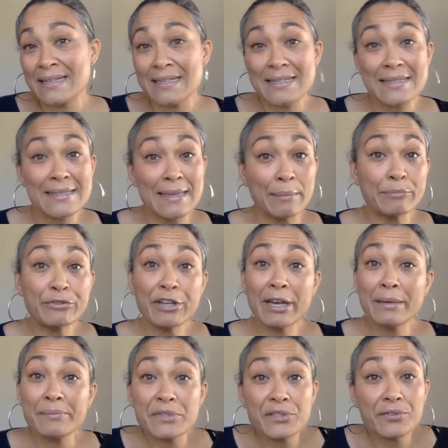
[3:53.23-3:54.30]

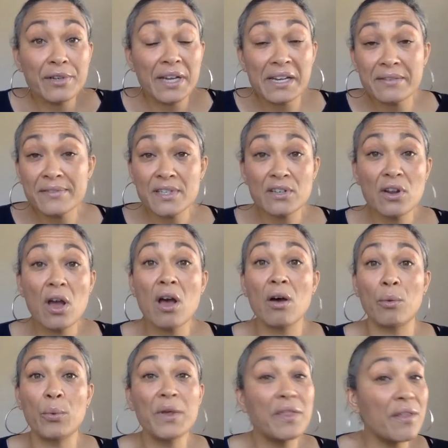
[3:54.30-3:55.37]
Sometimes creatives are
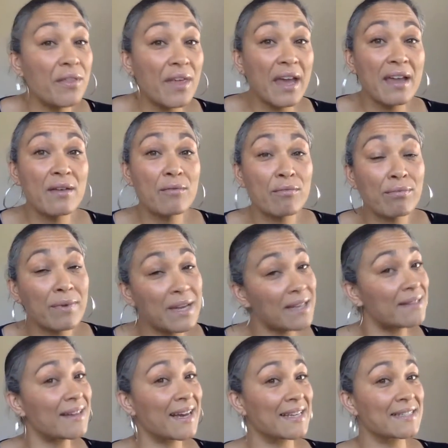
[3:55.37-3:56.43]
not, whether they
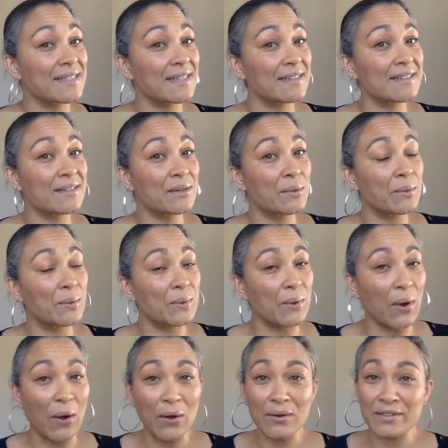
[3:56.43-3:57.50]
realize it or
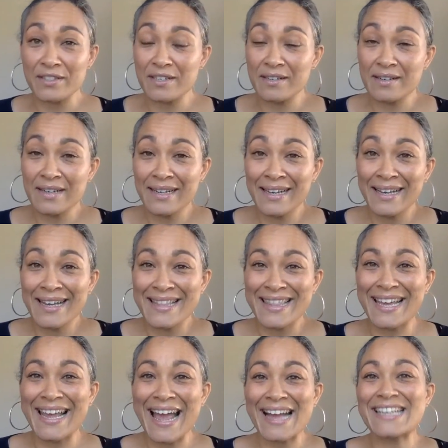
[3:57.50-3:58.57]
not.
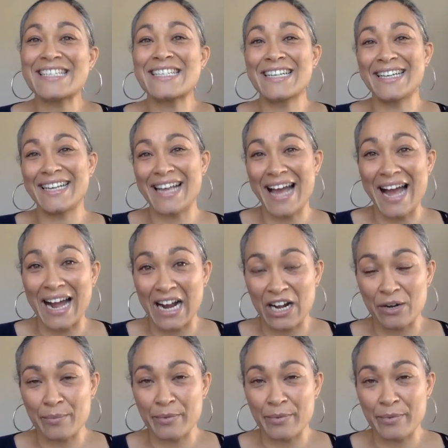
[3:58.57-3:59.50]
They actually are,